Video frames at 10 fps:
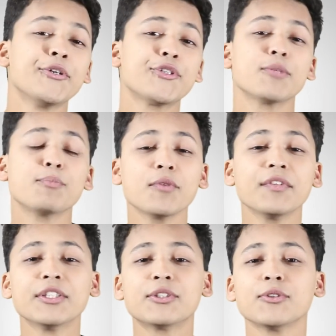you should
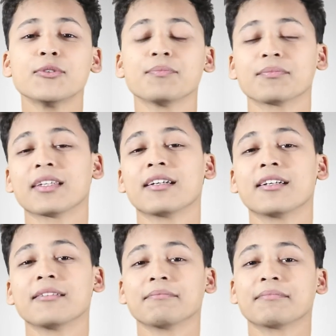move into
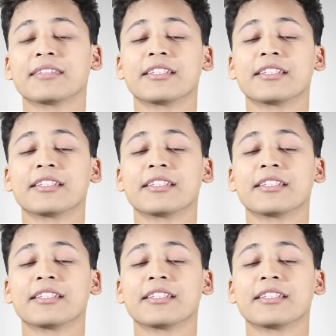uh,